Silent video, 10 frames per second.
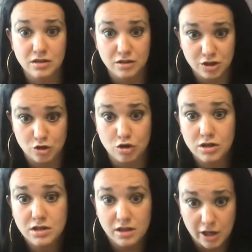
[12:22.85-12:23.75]

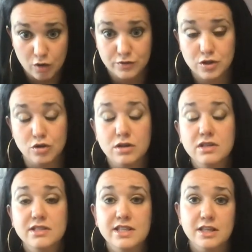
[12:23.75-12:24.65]

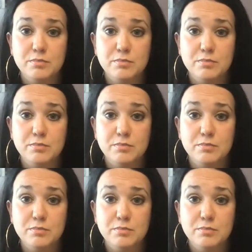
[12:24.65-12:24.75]
certainty and